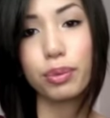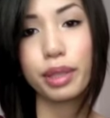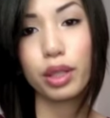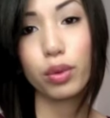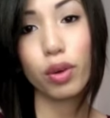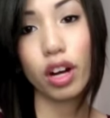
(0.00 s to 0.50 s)

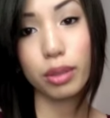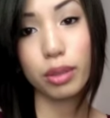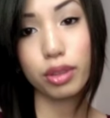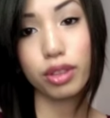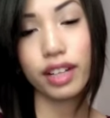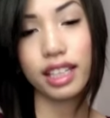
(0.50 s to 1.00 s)
being
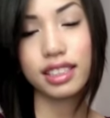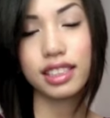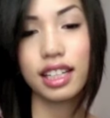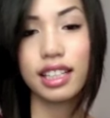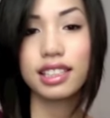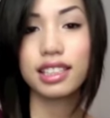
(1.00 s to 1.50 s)
waterproof, I can
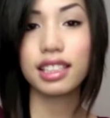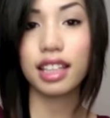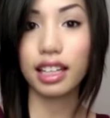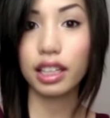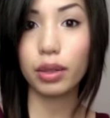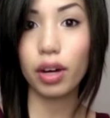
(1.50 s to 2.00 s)
say it's
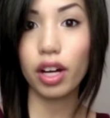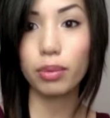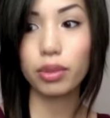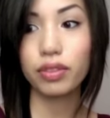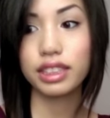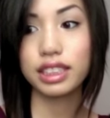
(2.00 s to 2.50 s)
slightly
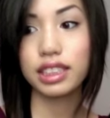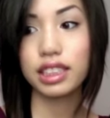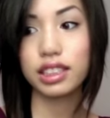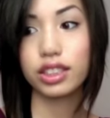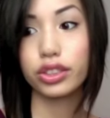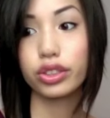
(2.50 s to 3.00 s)
waterproof. It's
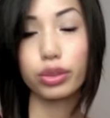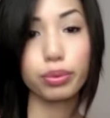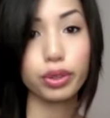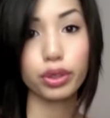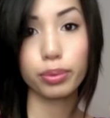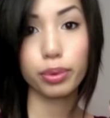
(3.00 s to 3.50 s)
not
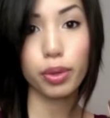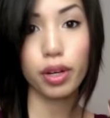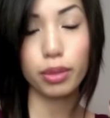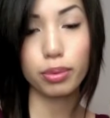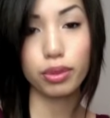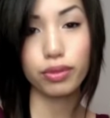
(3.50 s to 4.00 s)
super duper
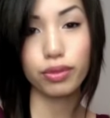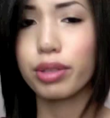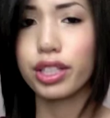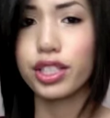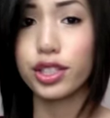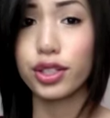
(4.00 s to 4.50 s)
waterproof
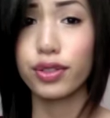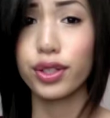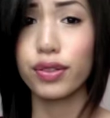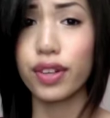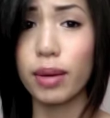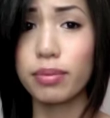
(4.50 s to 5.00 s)
Pretty sure if
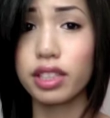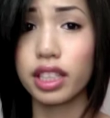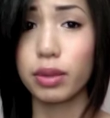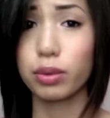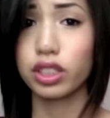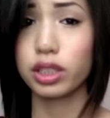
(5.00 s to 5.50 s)
you rubbed
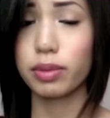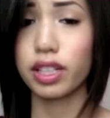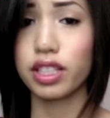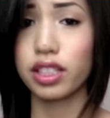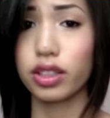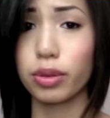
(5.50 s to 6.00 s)
it, it would
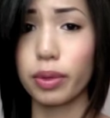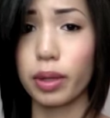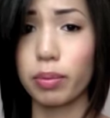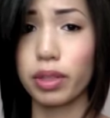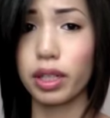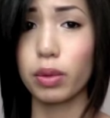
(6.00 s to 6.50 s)
smudge a little
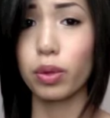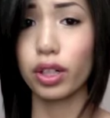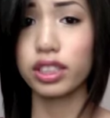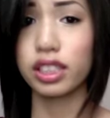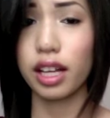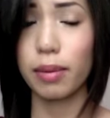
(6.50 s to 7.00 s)
bit, but it
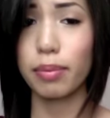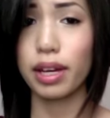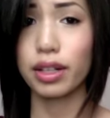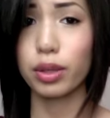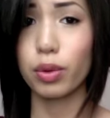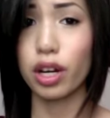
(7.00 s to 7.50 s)
works a lot
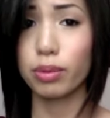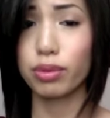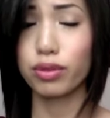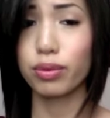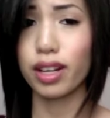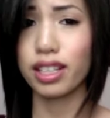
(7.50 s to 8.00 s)
better
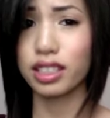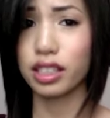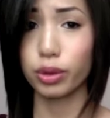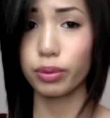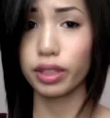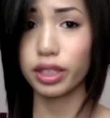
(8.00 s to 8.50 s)
waterproof wise
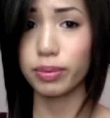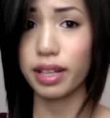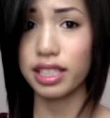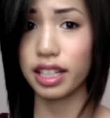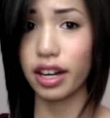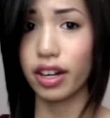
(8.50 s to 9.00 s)
than this
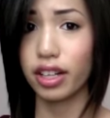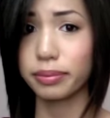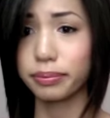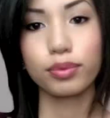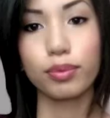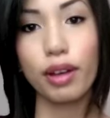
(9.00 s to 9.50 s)
mascara.
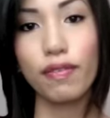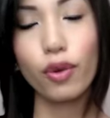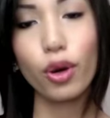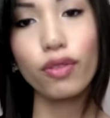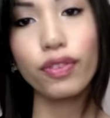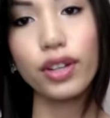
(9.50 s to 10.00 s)
My
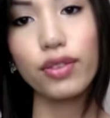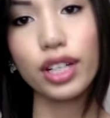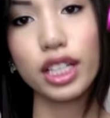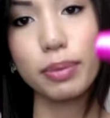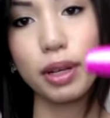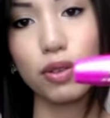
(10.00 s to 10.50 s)
fourth
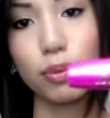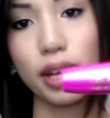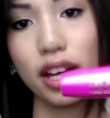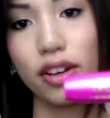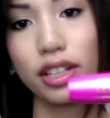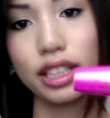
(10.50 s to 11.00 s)
favorite is by
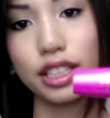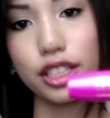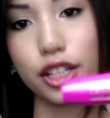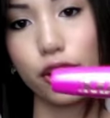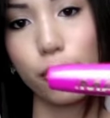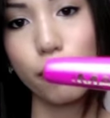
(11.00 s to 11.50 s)
Rimmel, and it's
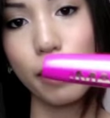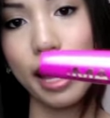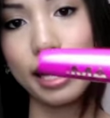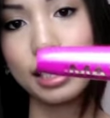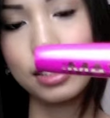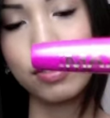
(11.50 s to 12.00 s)
their
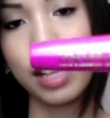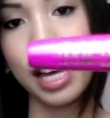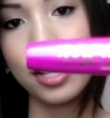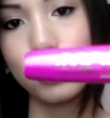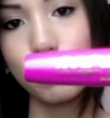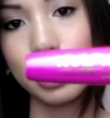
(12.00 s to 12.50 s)
Max
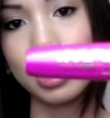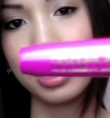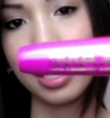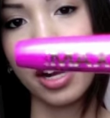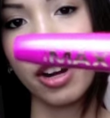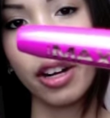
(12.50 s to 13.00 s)
Lash
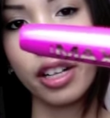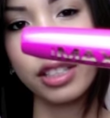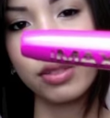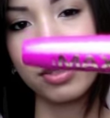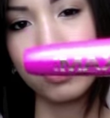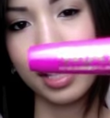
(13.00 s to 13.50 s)
Mascara.
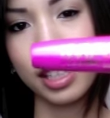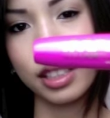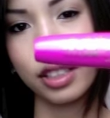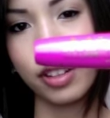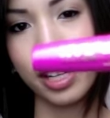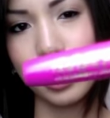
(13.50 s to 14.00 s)
It's
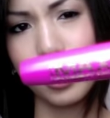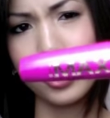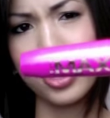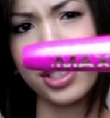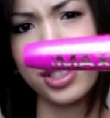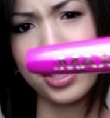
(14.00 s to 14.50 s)
reflecting right now,
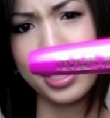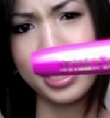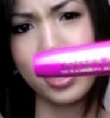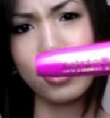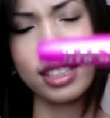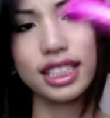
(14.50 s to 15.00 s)
so I know you guys can't really